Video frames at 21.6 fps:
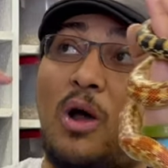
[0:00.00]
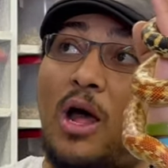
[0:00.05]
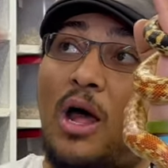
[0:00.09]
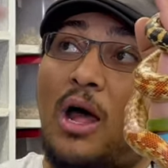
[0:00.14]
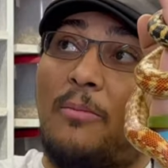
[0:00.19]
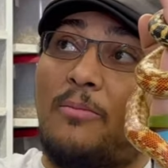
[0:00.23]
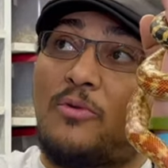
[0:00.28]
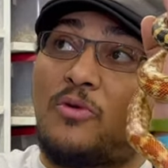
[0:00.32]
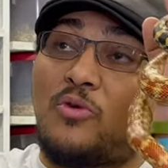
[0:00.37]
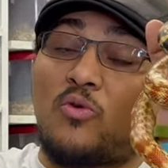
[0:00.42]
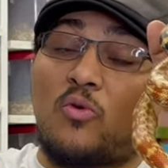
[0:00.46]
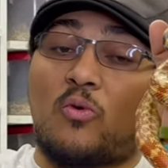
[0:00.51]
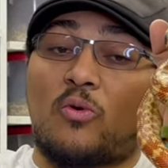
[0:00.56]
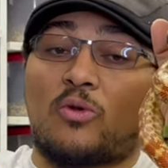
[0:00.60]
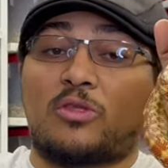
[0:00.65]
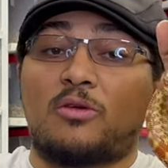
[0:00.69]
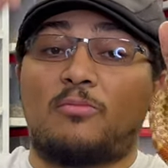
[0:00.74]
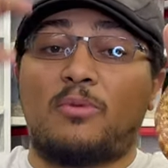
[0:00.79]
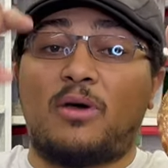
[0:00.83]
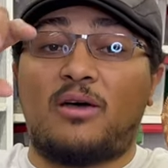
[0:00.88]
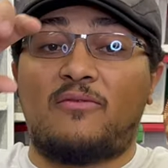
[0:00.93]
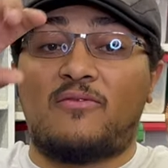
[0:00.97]
up north
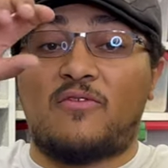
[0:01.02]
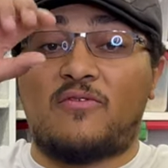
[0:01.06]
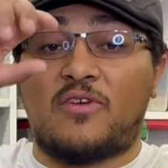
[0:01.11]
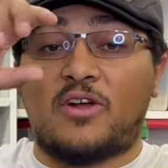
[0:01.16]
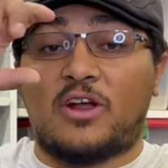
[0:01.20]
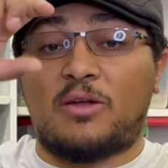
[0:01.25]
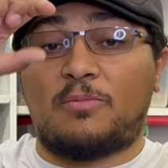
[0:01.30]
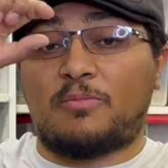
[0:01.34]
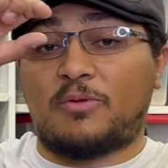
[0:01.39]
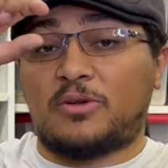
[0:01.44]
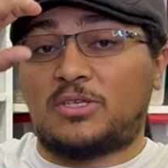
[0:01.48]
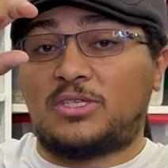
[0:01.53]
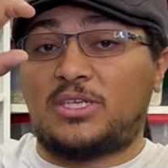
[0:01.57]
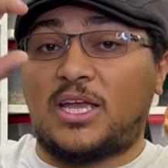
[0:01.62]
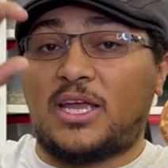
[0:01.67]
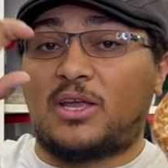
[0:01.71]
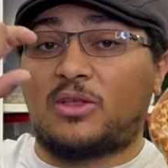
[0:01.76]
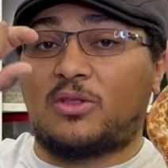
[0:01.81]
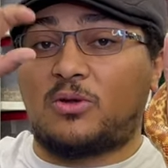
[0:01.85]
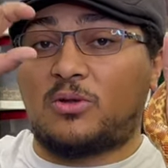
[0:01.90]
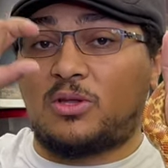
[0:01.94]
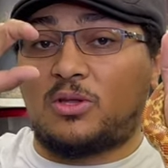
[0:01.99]
above a very
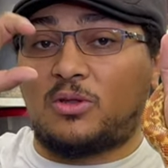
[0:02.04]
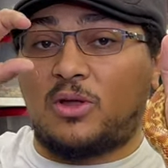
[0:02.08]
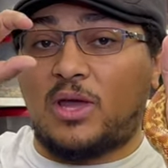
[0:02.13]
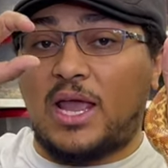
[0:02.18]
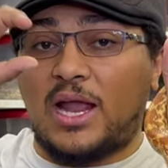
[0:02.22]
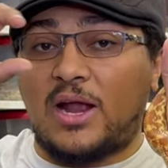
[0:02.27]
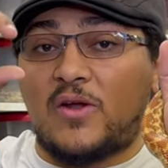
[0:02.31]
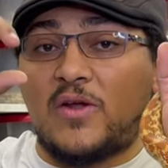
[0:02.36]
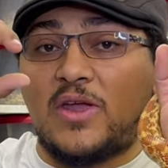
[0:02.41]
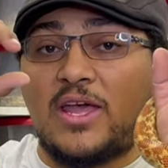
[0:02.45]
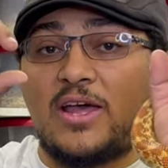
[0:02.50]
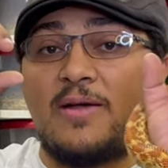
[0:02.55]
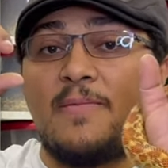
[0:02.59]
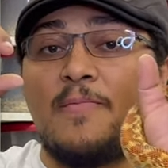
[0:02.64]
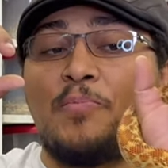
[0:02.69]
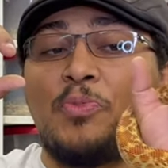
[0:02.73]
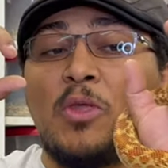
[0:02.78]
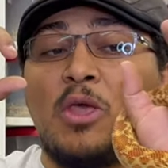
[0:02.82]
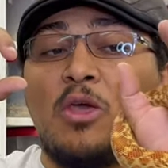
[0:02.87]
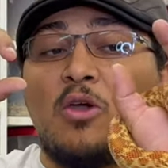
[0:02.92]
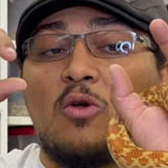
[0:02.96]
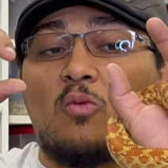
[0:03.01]
particular little area
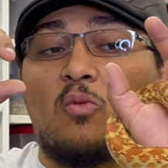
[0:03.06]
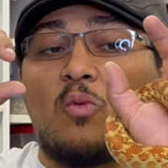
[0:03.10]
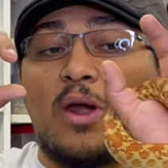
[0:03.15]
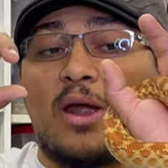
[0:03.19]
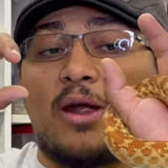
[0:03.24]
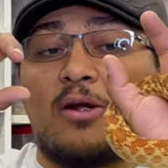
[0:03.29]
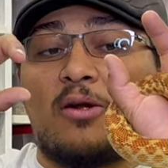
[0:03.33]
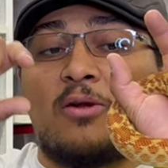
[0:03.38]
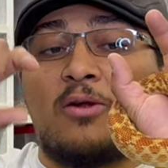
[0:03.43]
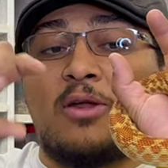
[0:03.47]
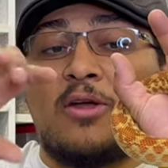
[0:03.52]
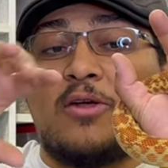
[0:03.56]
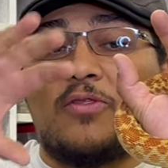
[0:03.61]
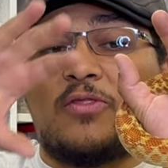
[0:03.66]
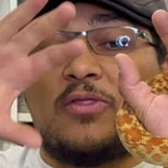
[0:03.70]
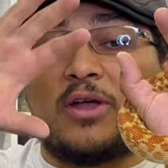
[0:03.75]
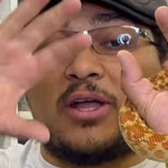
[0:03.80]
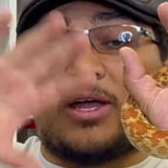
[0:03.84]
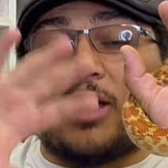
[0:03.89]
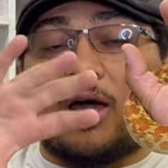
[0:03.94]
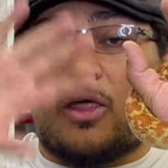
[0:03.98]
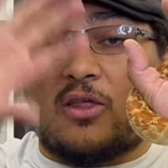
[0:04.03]
where the
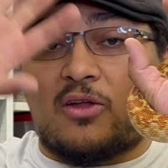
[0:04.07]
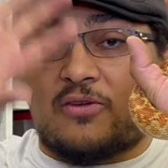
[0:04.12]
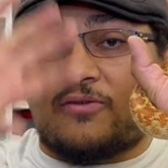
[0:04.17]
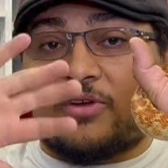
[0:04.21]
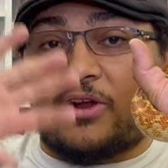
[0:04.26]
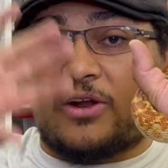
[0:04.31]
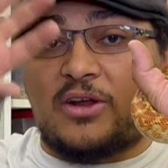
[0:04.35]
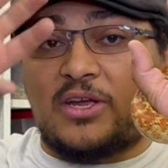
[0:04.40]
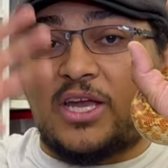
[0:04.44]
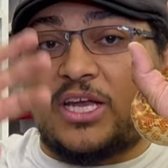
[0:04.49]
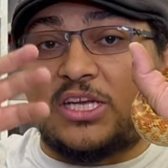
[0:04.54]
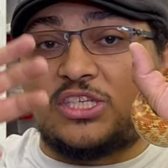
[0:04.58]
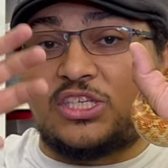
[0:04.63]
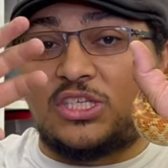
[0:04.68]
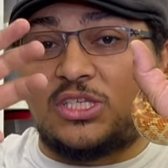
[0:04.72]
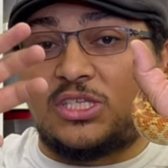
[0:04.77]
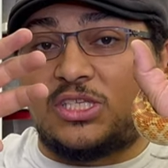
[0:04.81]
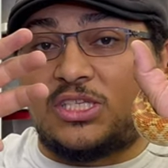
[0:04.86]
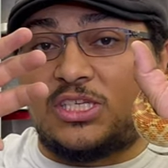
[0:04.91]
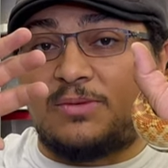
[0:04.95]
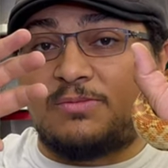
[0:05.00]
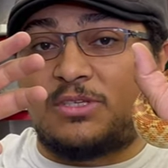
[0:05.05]
color variation
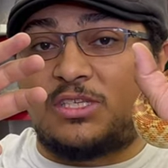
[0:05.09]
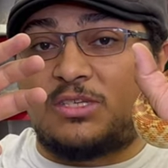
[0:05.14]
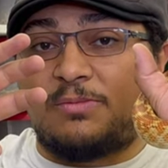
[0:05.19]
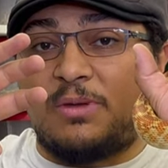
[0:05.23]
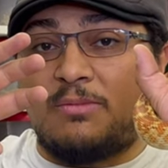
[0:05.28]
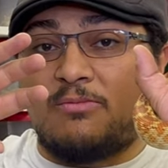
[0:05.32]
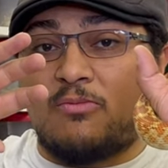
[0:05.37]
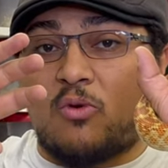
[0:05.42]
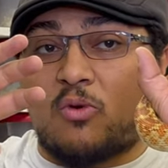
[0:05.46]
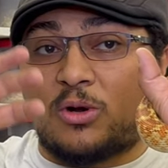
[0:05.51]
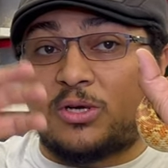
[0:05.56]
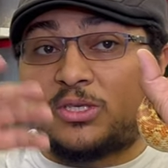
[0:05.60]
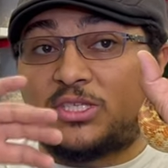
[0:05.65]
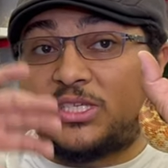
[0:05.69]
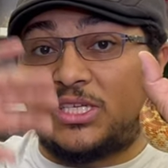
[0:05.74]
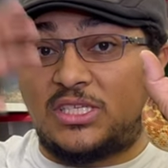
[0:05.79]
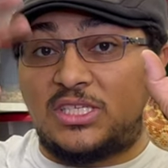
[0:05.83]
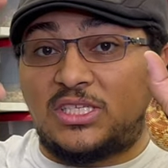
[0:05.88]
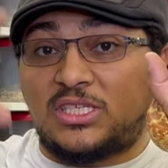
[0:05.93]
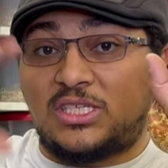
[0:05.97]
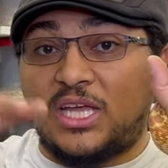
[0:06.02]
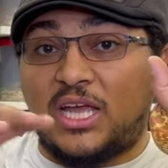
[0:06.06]
seems to be more
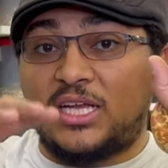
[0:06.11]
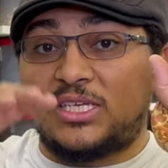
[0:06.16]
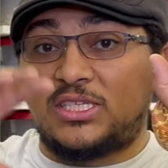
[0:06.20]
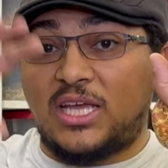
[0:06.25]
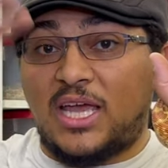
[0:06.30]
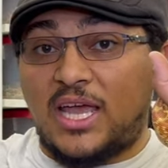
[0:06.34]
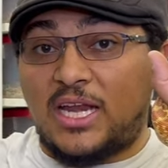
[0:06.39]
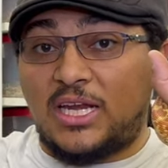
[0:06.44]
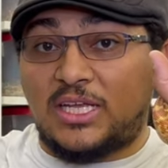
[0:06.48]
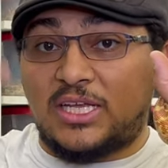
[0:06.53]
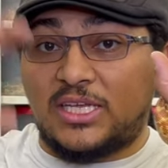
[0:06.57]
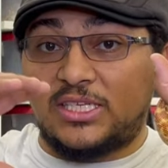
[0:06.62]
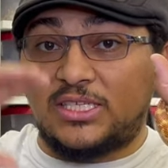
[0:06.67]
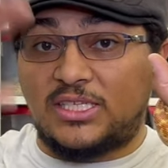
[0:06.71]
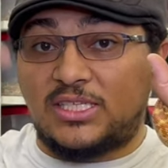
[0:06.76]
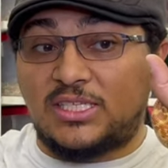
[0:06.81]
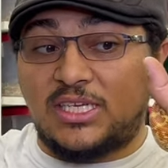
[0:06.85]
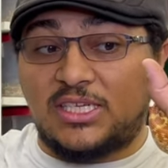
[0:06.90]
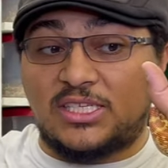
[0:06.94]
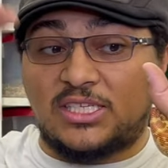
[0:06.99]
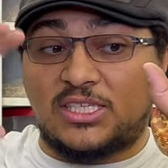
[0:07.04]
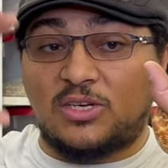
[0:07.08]
distinct and
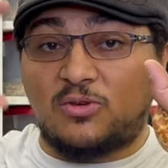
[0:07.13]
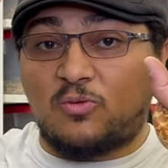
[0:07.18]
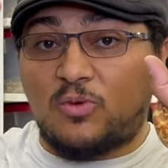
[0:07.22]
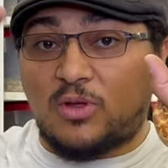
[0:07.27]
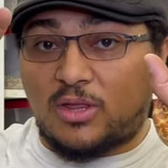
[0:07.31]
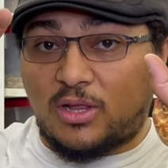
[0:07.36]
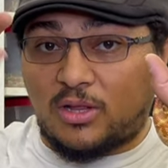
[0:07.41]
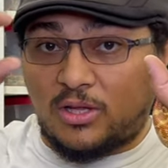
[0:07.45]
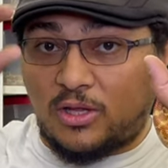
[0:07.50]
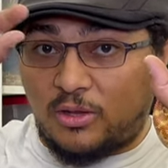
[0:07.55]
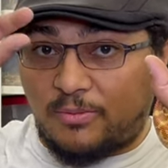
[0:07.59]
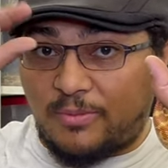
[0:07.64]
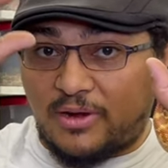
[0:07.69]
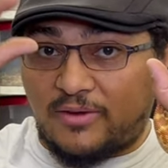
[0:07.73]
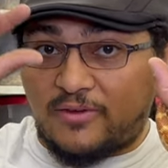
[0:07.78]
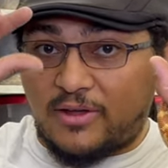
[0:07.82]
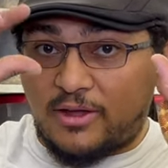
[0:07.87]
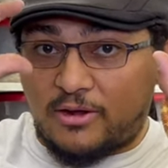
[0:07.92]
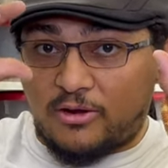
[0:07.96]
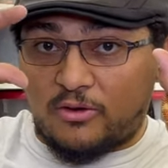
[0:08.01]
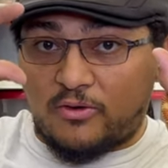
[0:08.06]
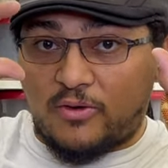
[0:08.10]
consistent with a little bit of
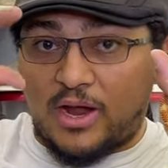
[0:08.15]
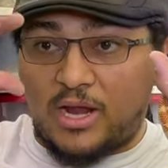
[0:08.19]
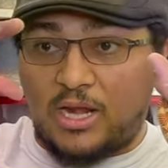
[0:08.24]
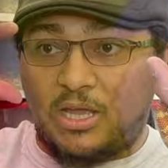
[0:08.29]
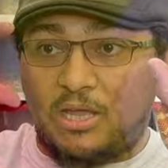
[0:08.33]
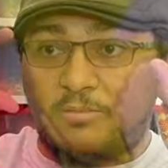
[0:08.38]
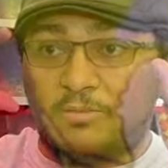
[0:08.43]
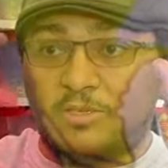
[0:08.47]
integrating in